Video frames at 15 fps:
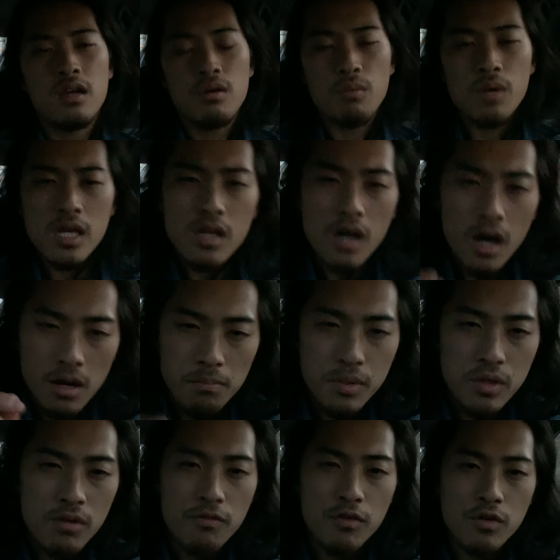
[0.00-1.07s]
We are
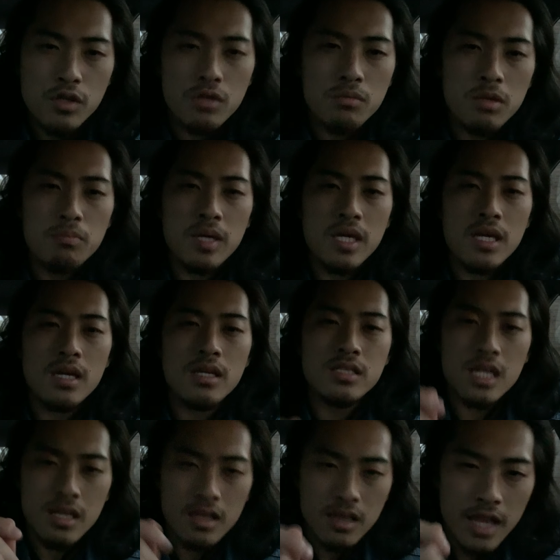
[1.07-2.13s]
beautiful human beings,
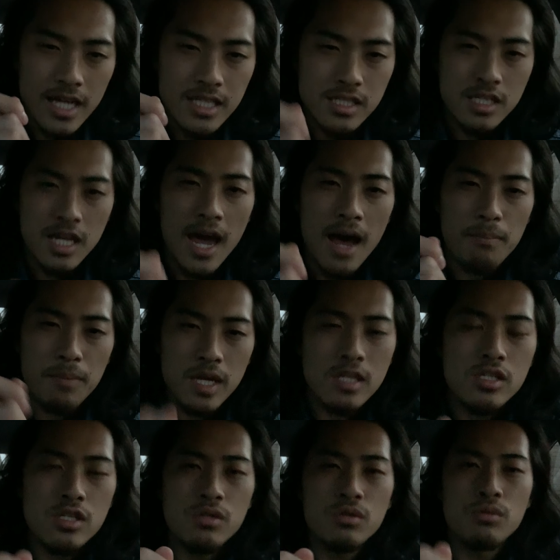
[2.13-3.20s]
and let's tap
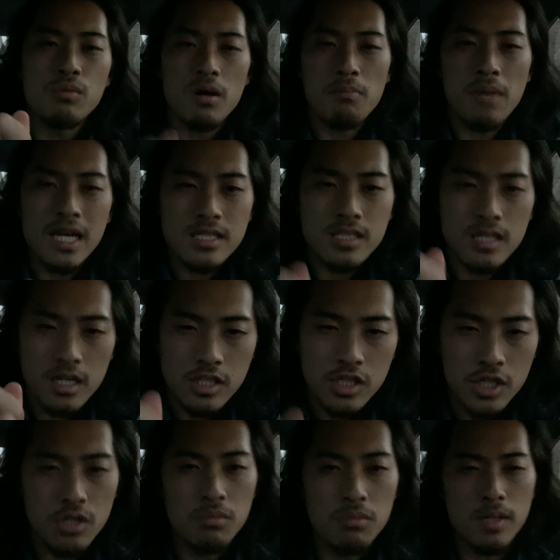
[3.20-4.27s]
into what makes us
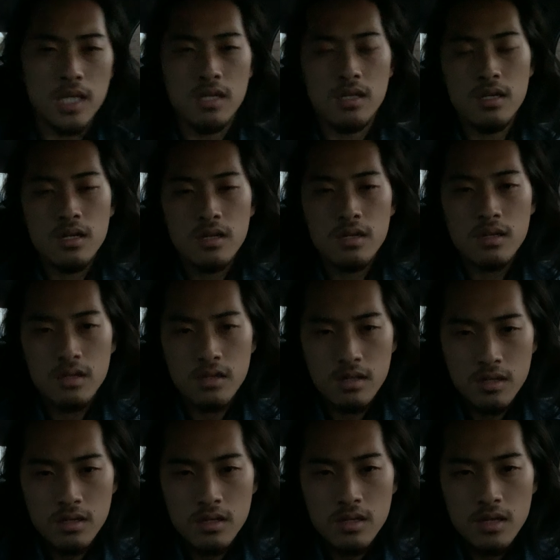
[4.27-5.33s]
human.
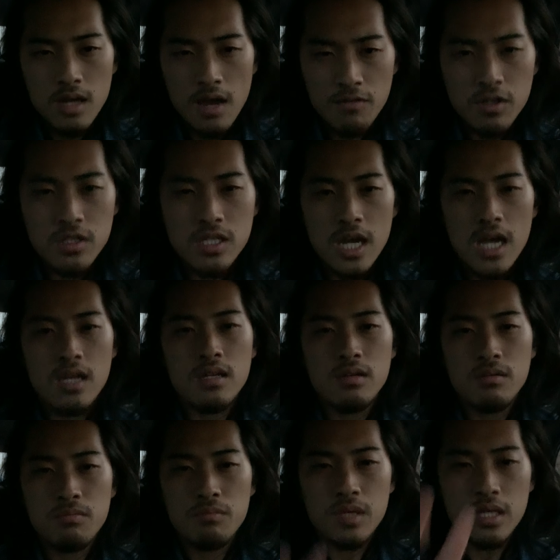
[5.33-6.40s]
Have a good day.
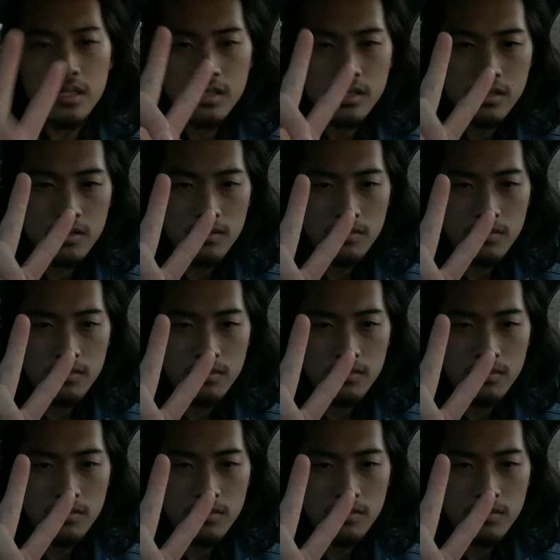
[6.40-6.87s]
Peace.